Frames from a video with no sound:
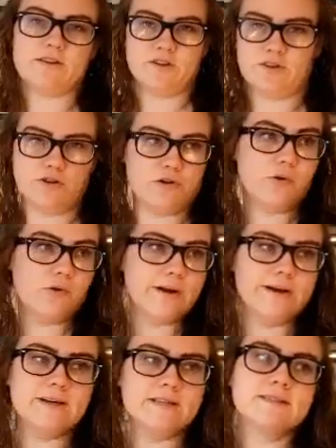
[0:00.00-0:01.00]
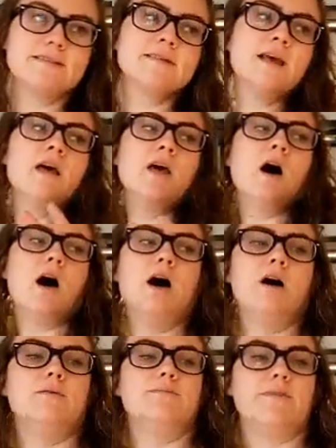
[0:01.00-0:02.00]
your Hoyas,
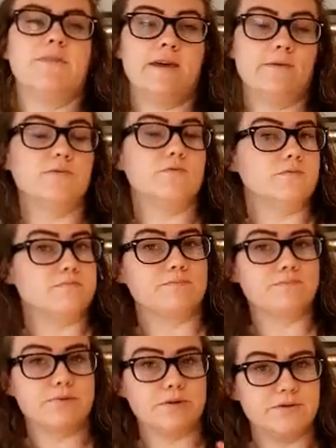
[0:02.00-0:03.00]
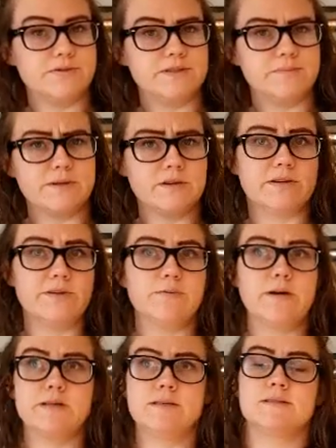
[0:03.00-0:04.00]
they will produce a milky
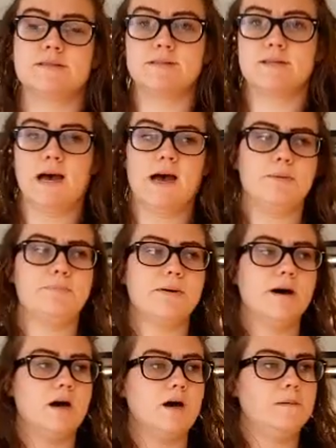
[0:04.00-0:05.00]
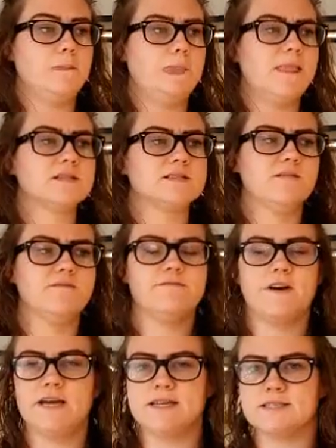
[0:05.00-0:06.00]
white sap. Some
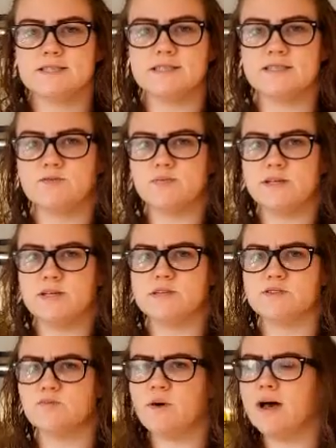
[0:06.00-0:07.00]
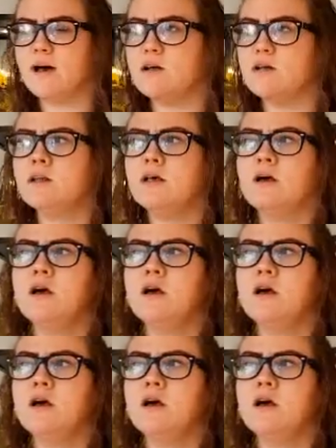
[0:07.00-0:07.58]
ficuses will as well.